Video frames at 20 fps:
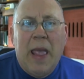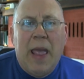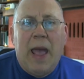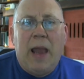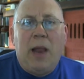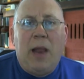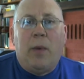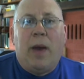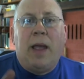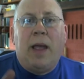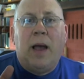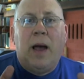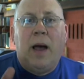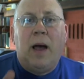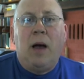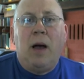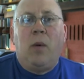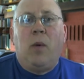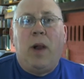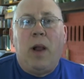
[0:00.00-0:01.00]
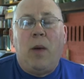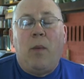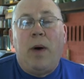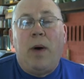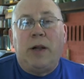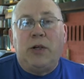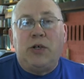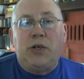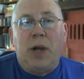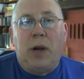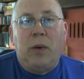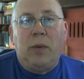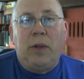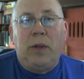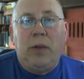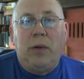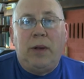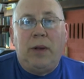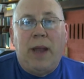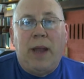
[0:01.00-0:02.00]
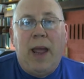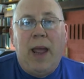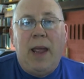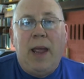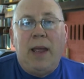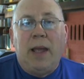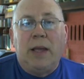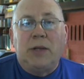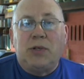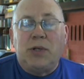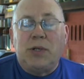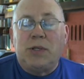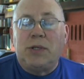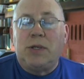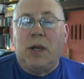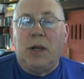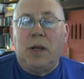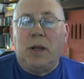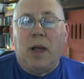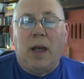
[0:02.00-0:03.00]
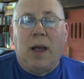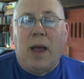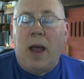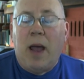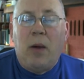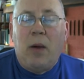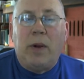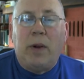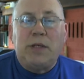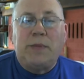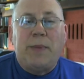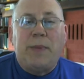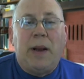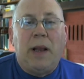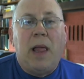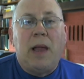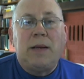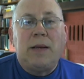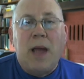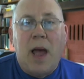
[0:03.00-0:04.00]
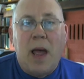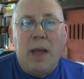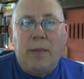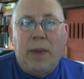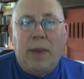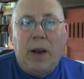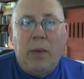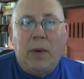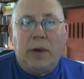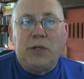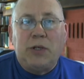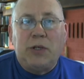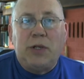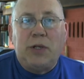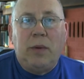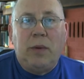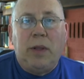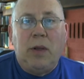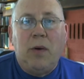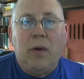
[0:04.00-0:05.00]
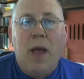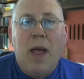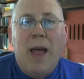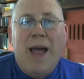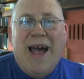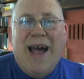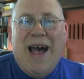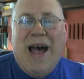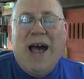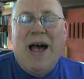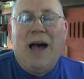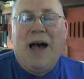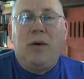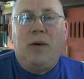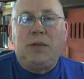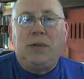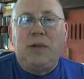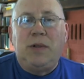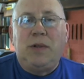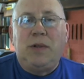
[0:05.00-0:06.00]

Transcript: Anyway, what I want to share with you today is just, I don't want to spend a lot of time, but I want to share with you how to